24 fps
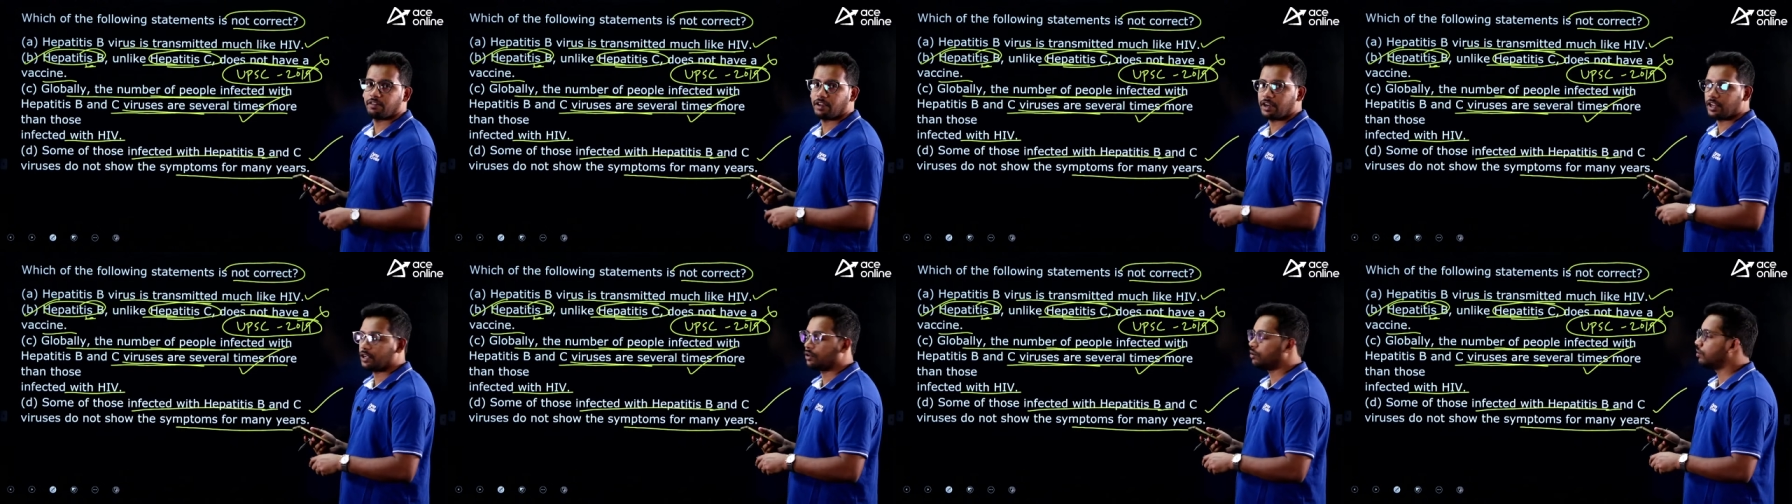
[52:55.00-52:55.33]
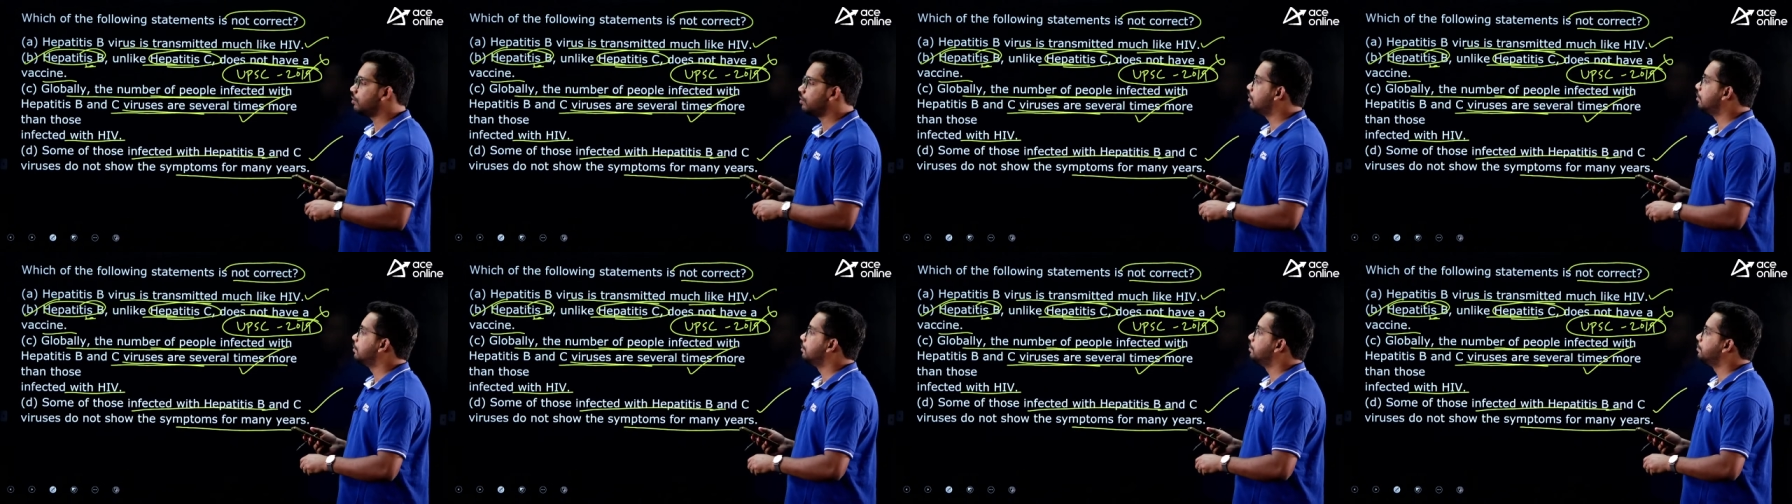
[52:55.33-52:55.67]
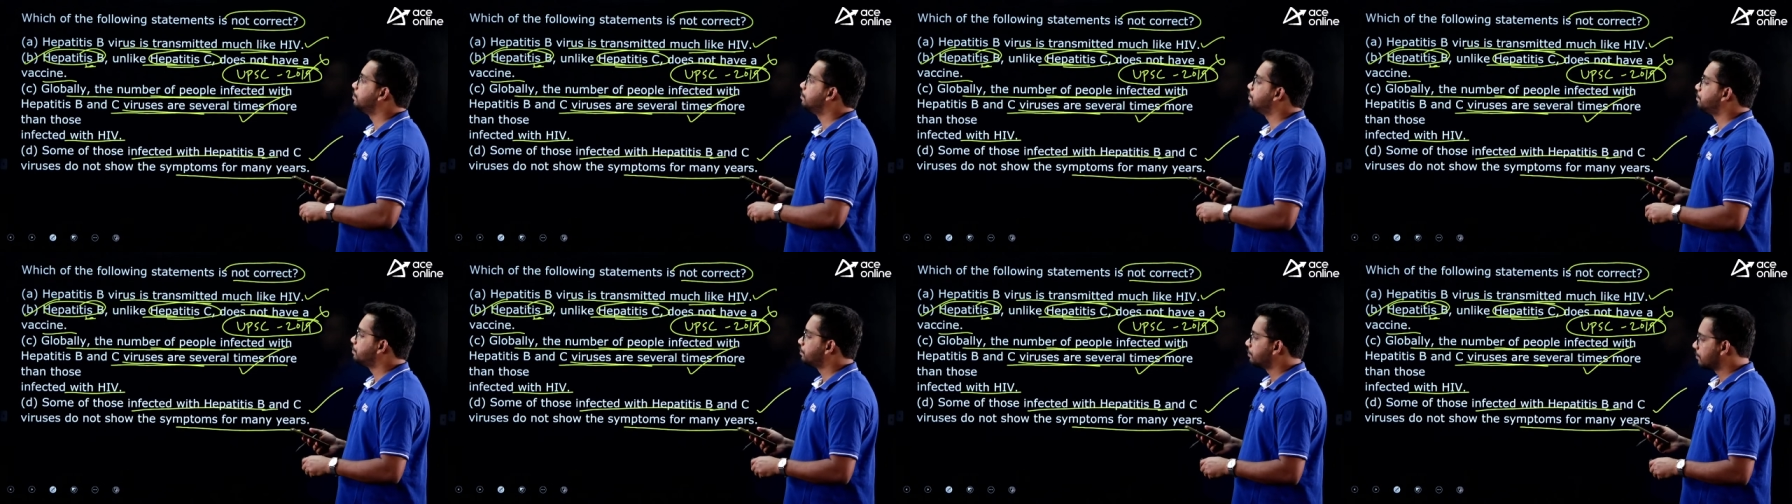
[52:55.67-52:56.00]
very good.
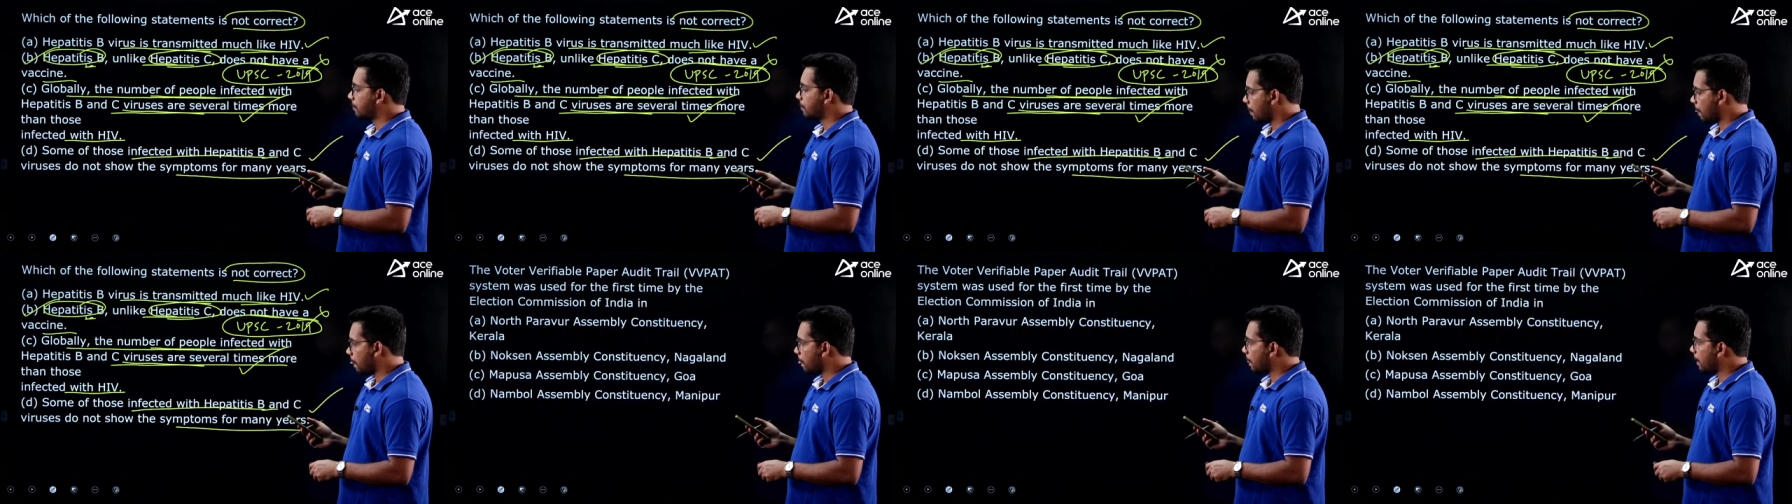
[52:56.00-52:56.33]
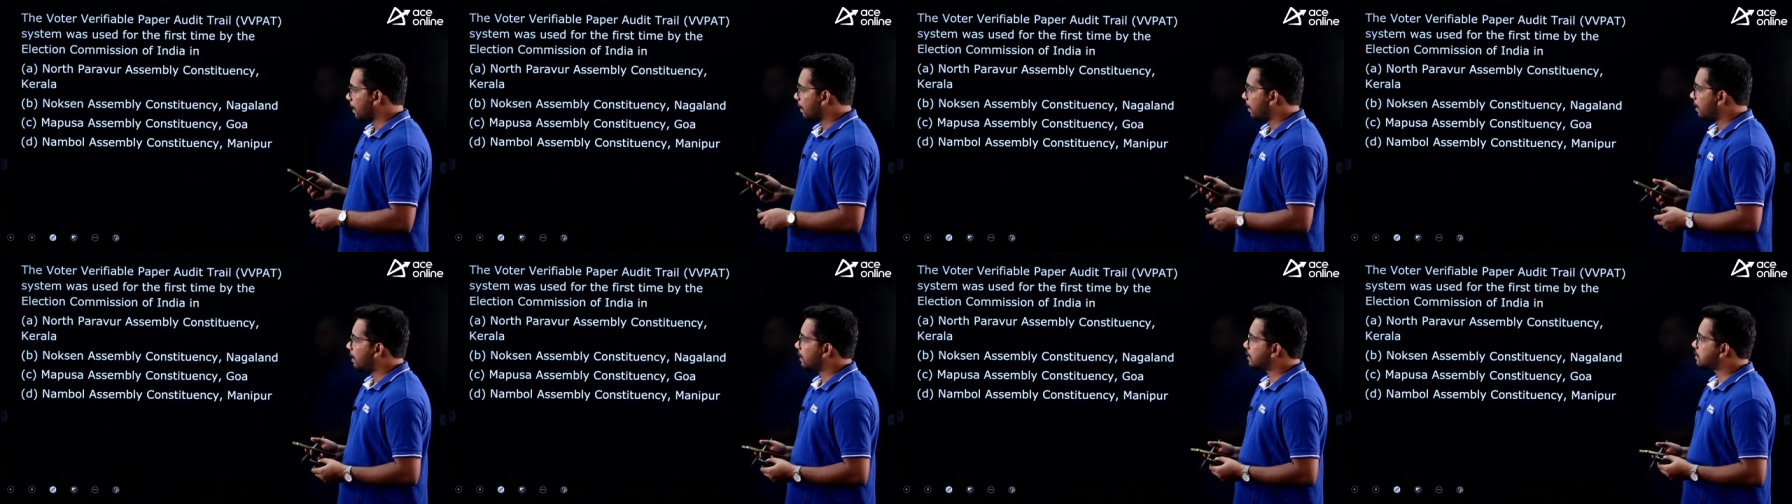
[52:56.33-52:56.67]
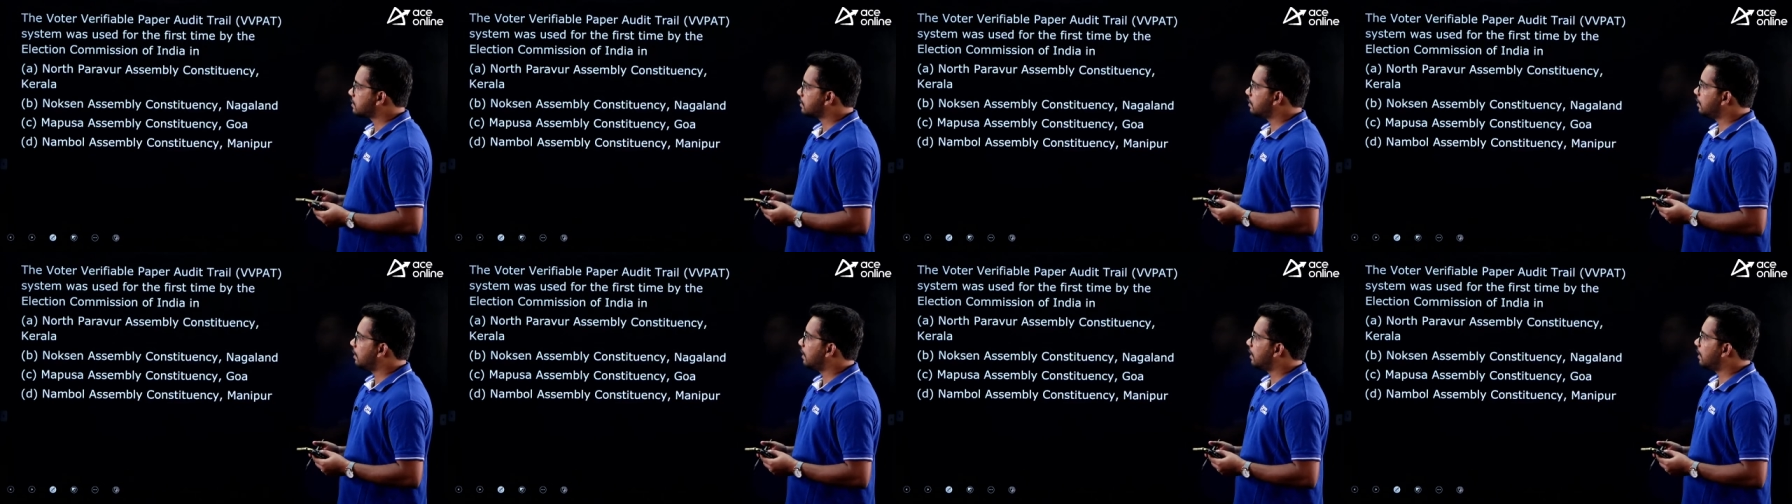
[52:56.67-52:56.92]
Let's,